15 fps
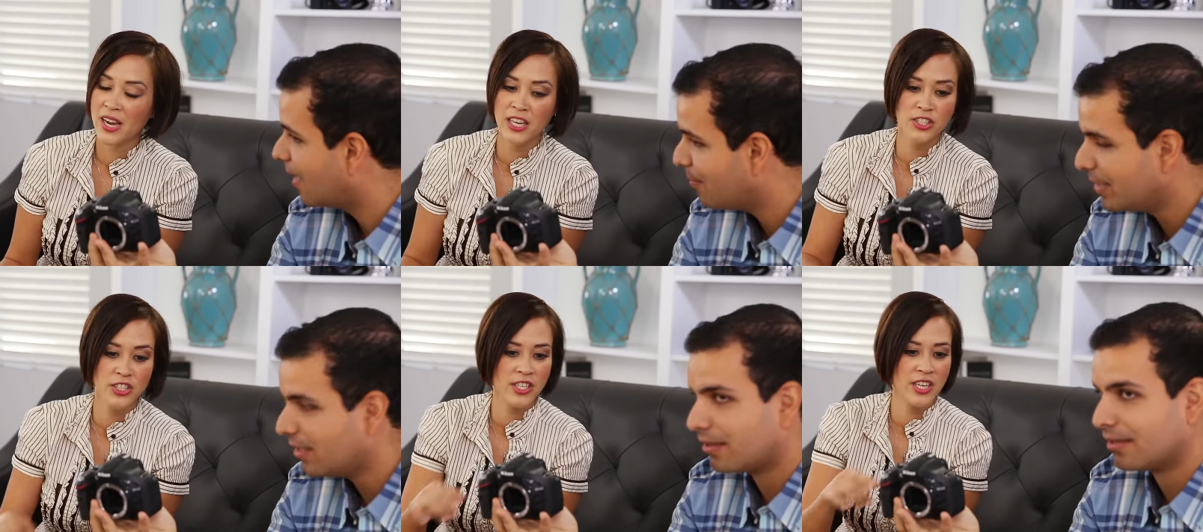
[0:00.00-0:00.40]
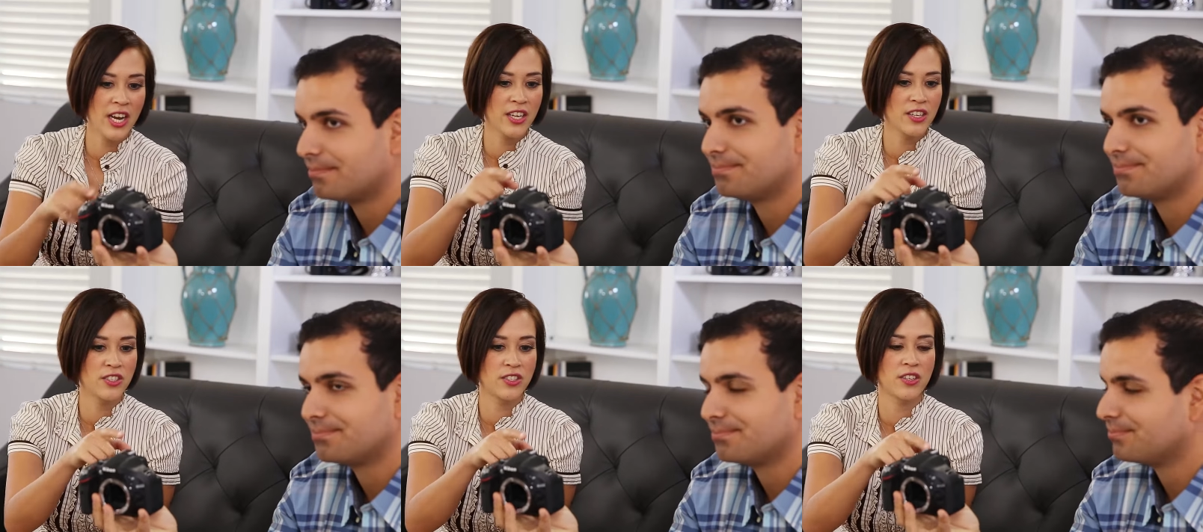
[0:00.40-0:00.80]
Speaker 1: Actually,
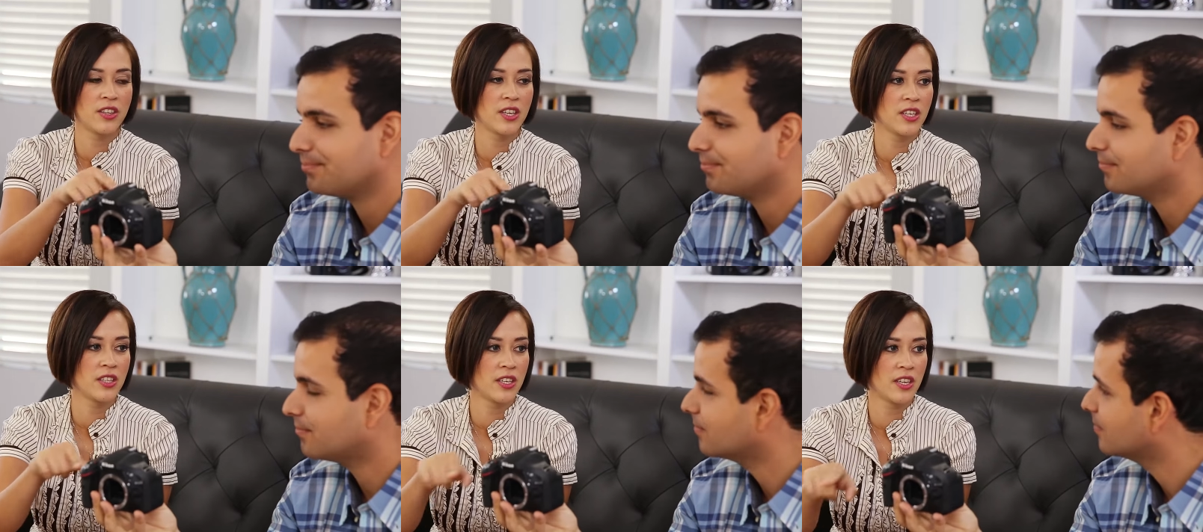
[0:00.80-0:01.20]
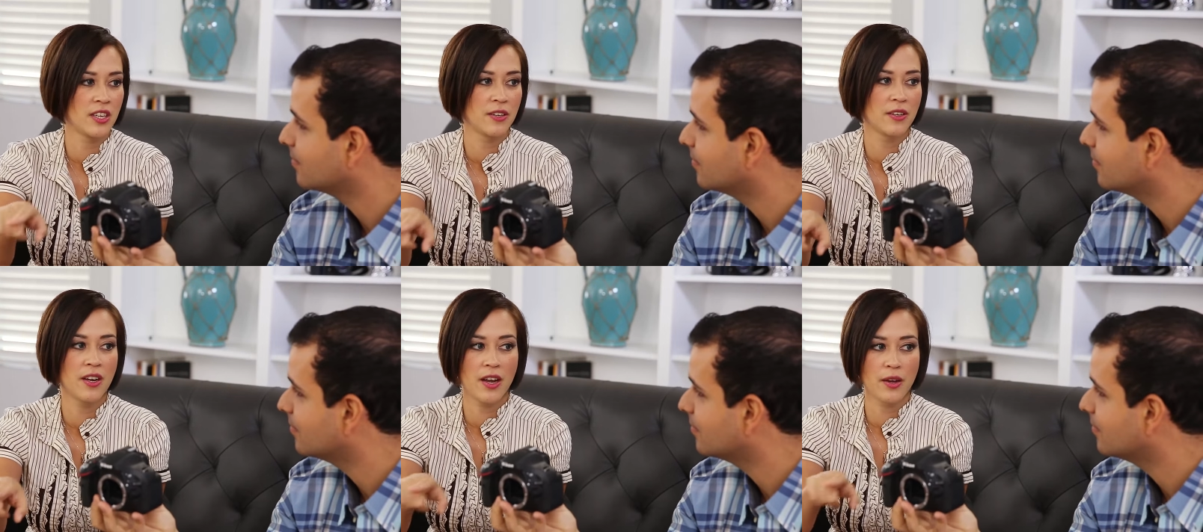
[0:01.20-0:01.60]
I used to think
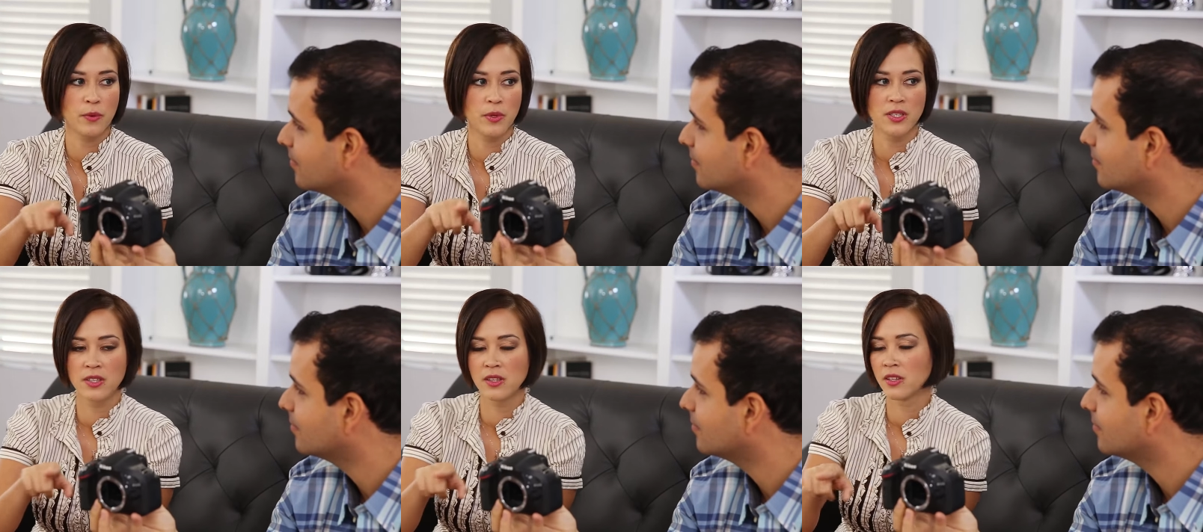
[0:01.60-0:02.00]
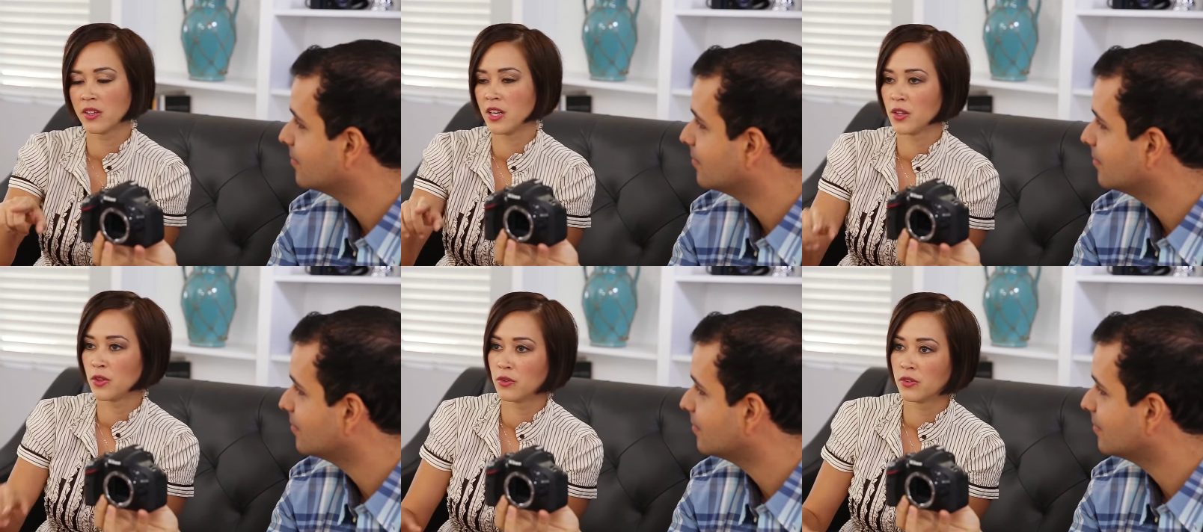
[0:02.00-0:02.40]
that I was
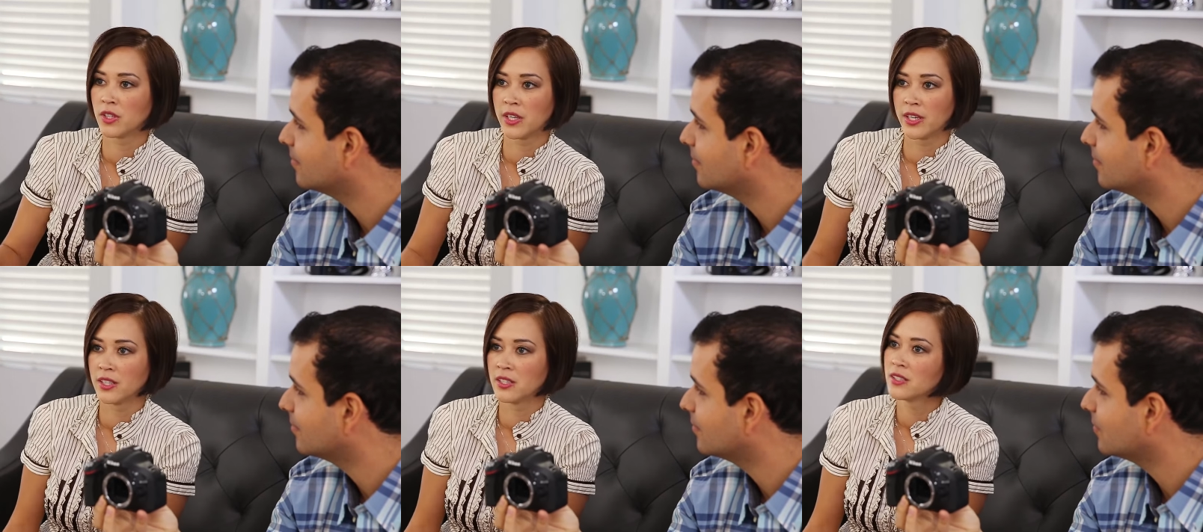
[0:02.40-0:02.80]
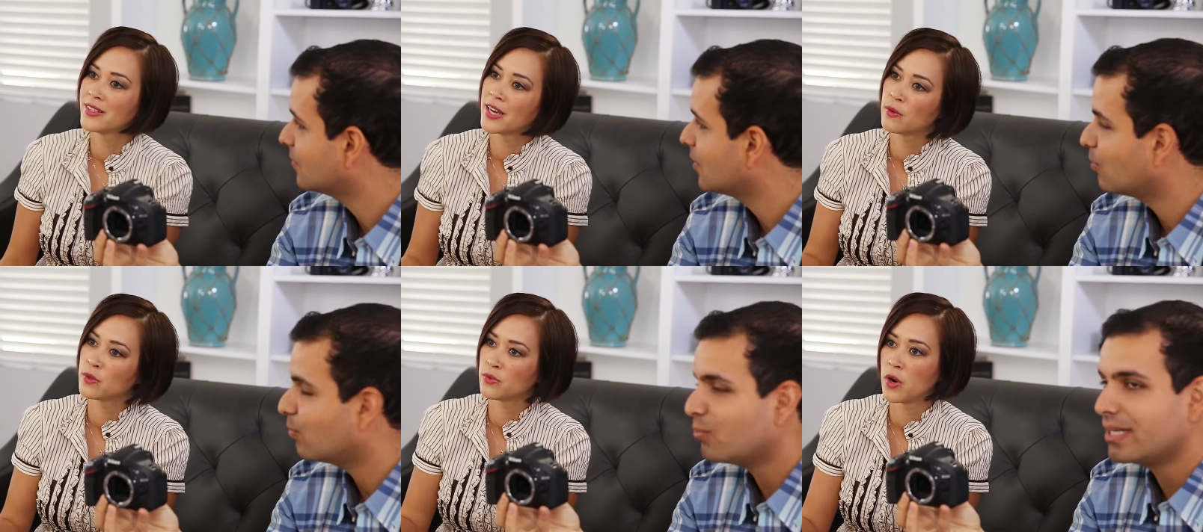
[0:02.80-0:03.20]
looking through the lens.
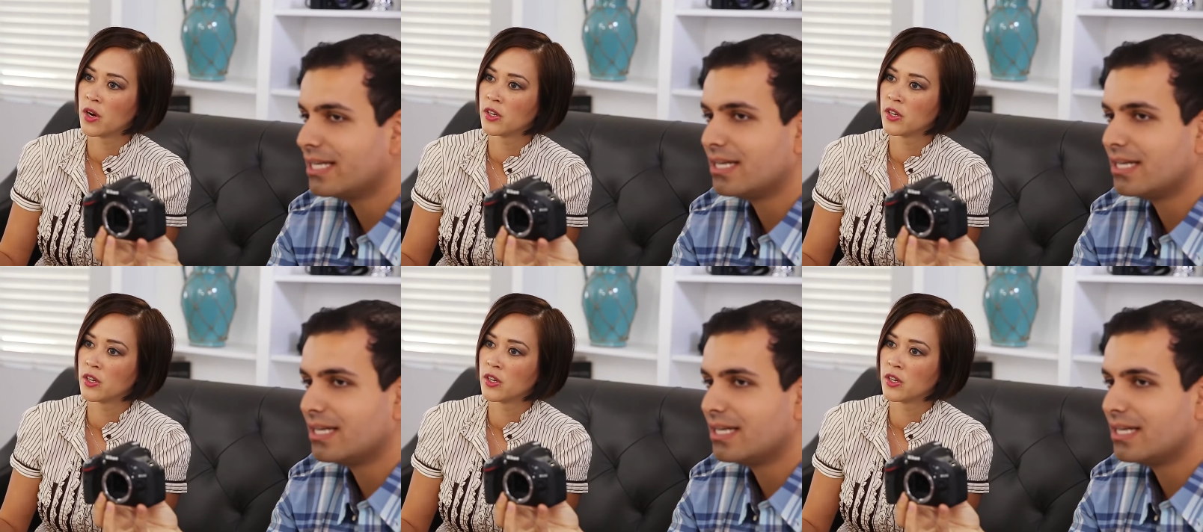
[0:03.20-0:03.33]
That was